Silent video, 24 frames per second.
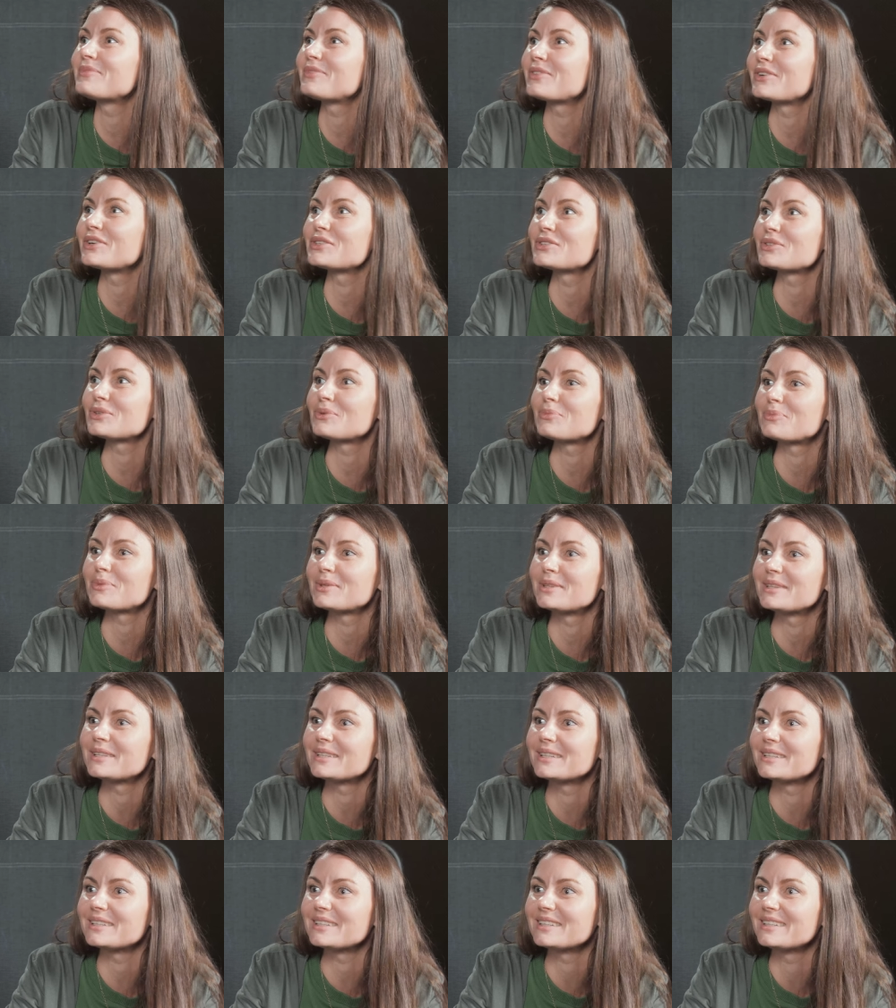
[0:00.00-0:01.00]
first
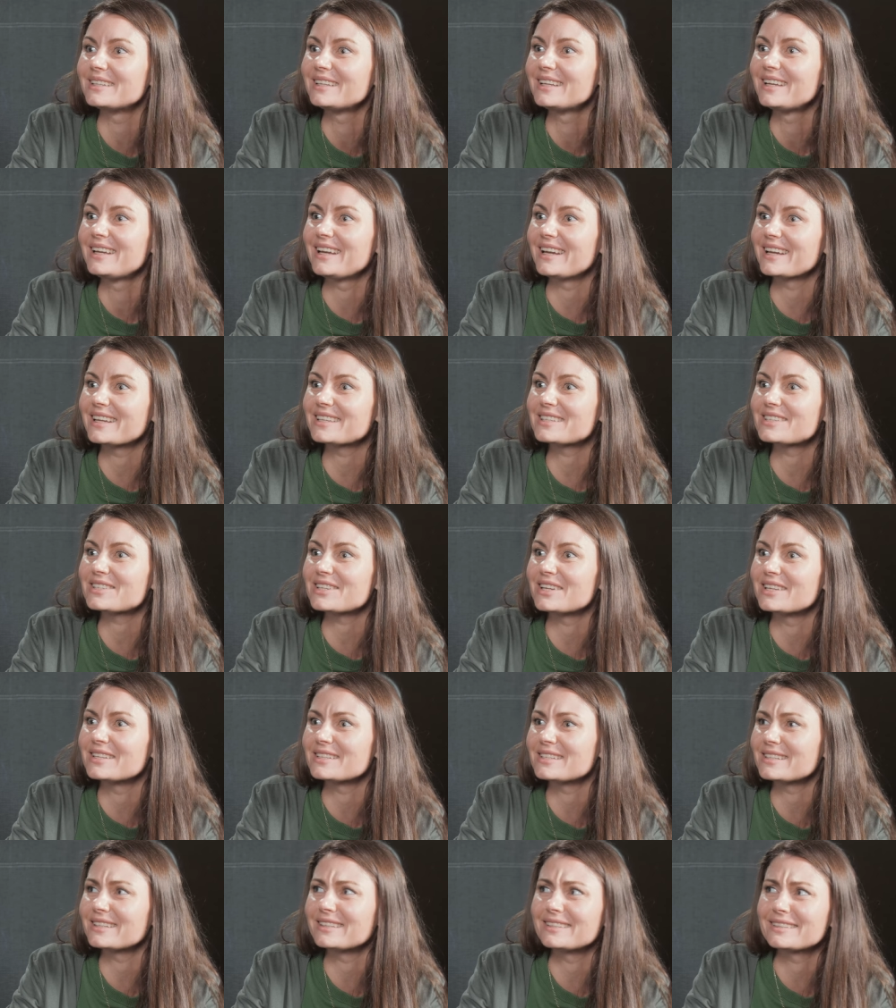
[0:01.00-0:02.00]
opened the
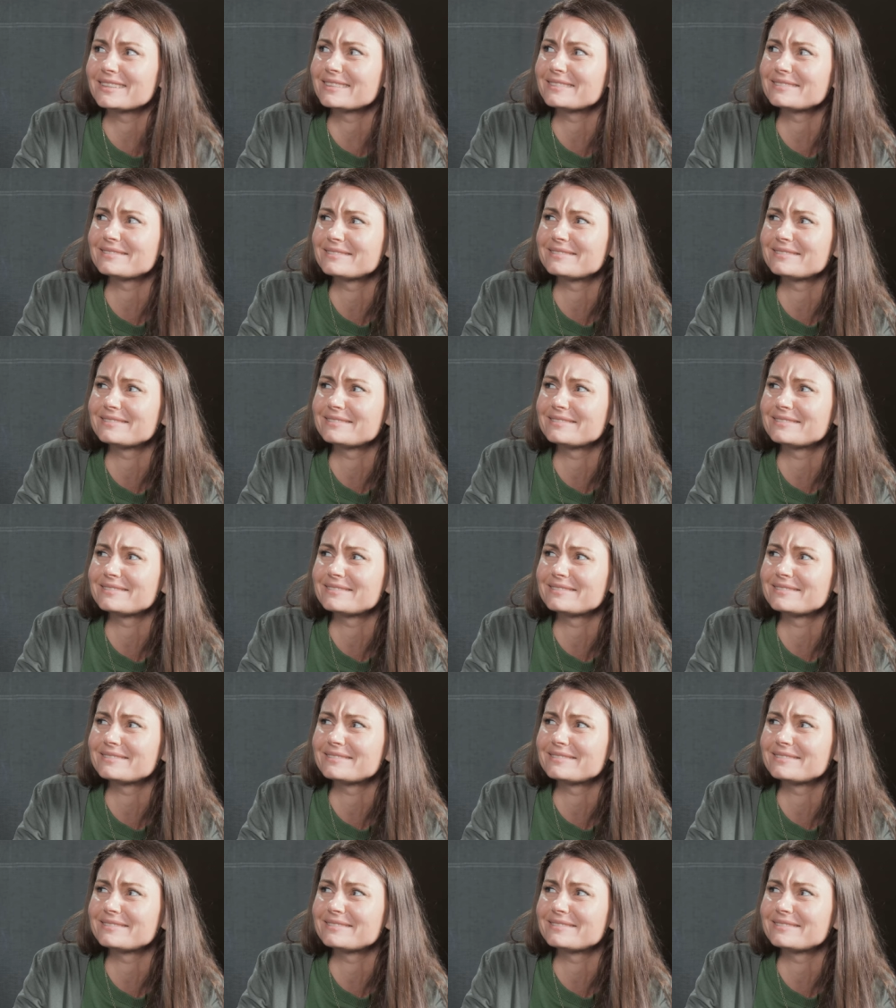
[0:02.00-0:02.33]
exchange. Like,